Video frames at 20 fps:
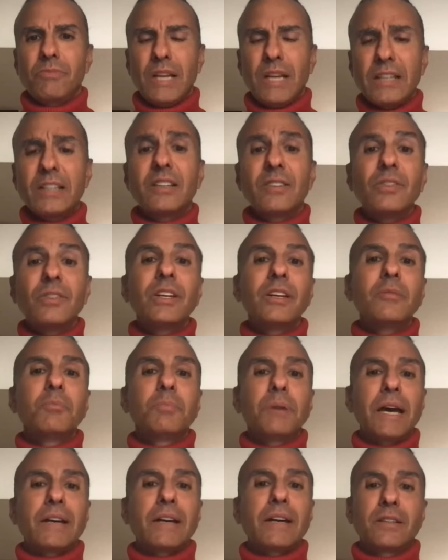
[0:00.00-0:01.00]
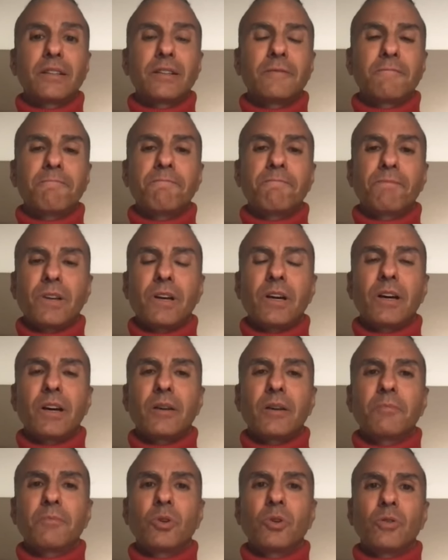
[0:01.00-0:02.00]
negatively impacted
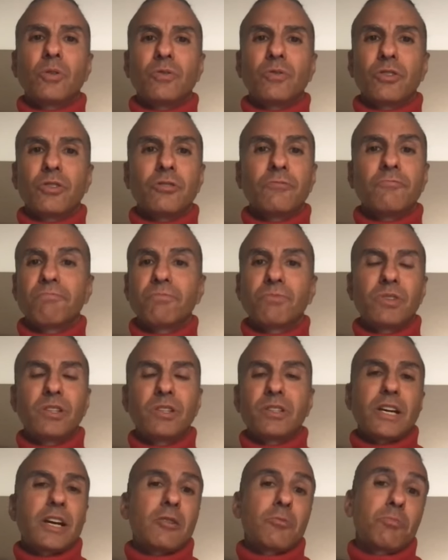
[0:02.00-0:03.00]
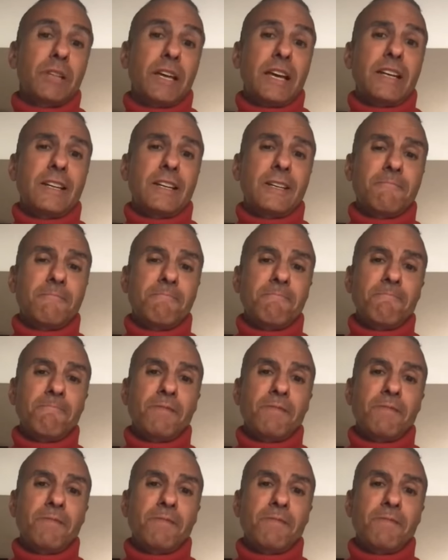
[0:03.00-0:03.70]
um, over the entire planet.